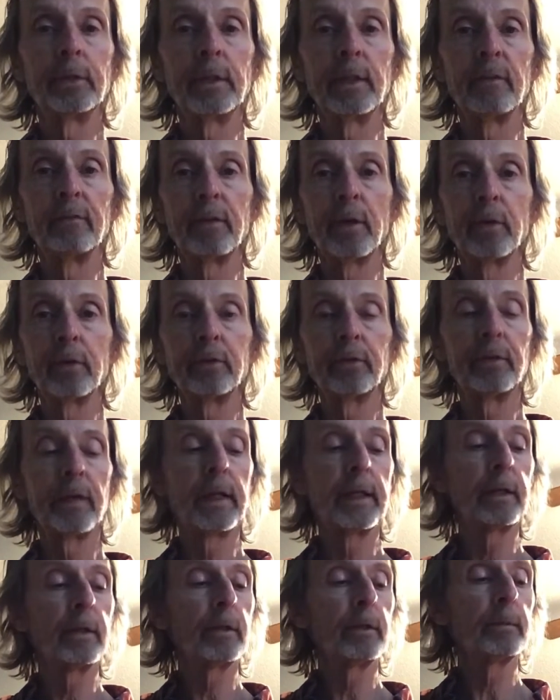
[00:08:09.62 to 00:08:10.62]
using the
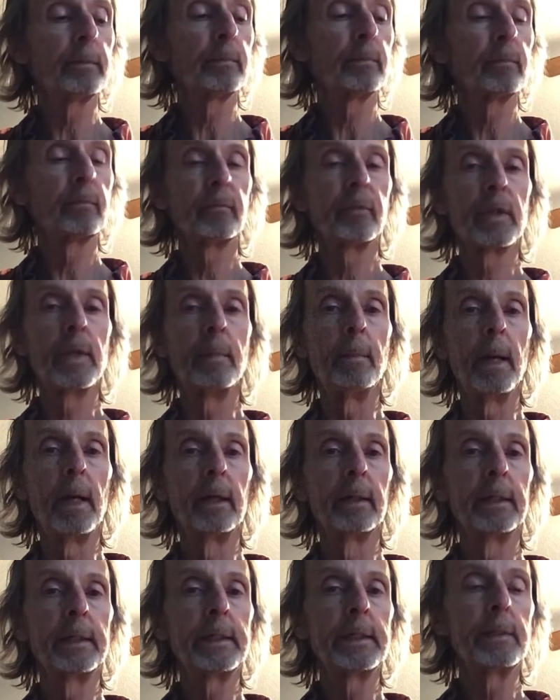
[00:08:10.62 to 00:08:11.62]
first finger for the
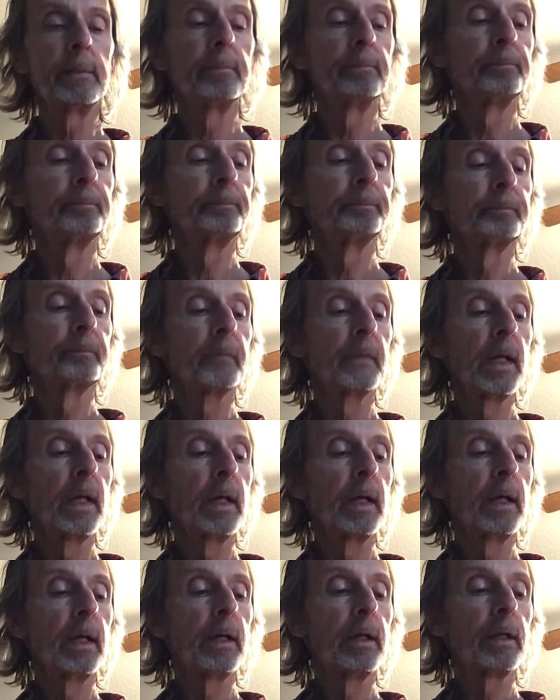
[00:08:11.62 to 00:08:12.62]
melody,
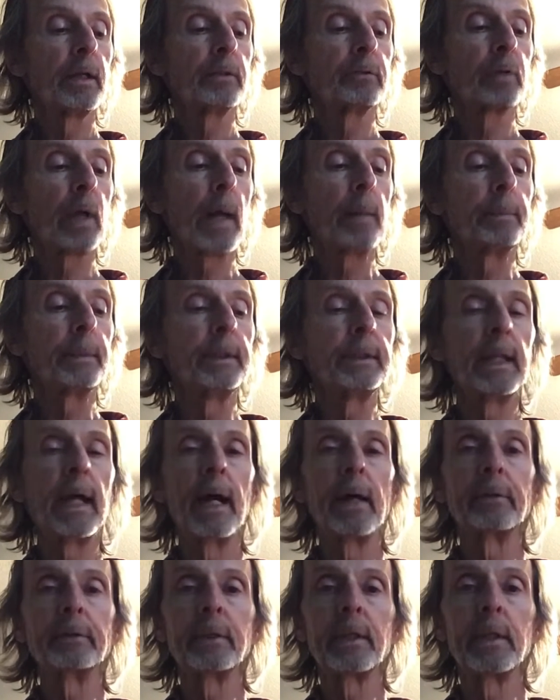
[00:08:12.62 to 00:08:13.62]

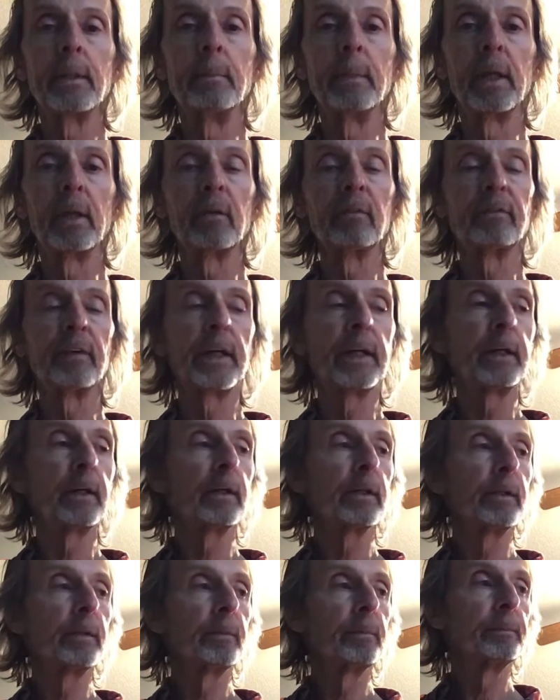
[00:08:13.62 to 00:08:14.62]
dropping down to the middle
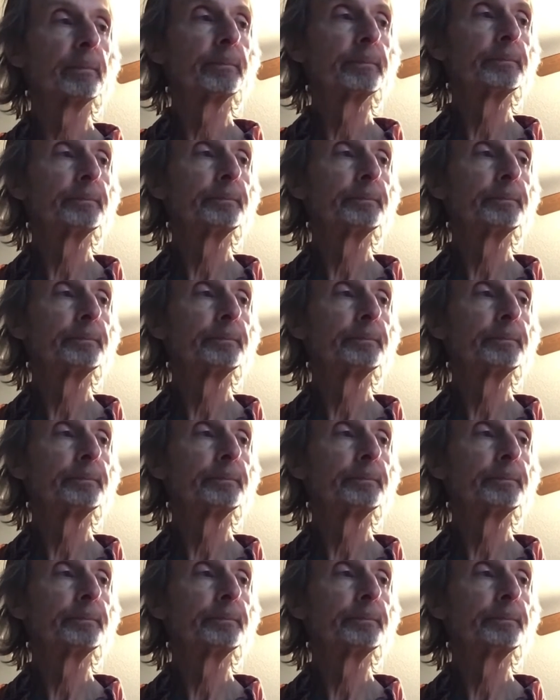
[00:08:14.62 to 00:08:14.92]
finger,